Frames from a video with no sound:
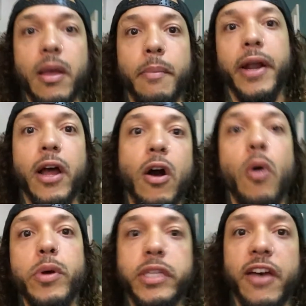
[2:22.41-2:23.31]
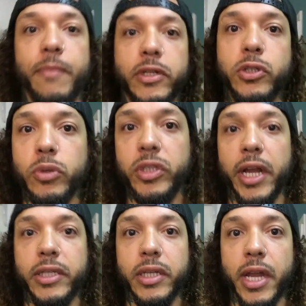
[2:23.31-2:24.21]
But I always have my 2
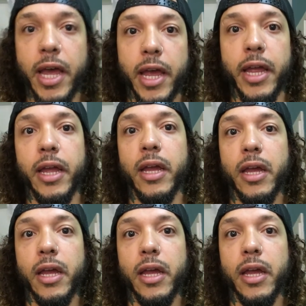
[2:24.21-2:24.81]
shakes a day,